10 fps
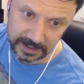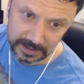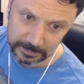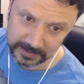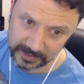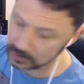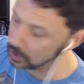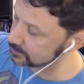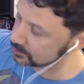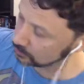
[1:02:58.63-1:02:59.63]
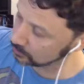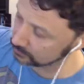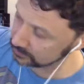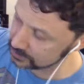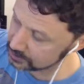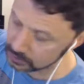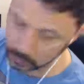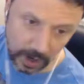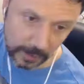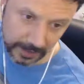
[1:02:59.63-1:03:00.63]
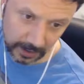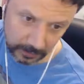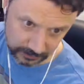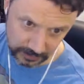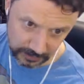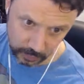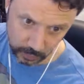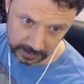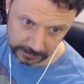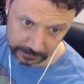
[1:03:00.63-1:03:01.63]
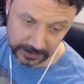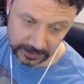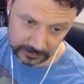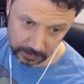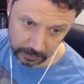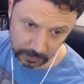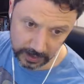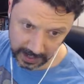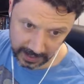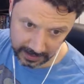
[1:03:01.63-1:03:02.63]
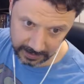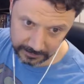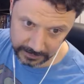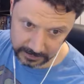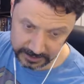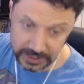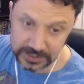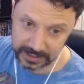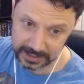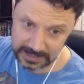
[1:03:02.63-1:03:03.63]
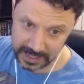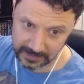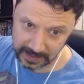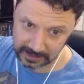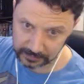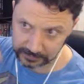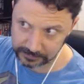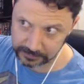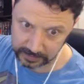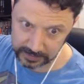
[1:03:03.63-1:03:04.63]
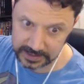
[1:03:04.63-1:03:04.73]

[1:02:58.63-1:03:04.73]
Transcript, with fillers: but then the optional rules let you swap out what a priest or what a magician gets at that level for this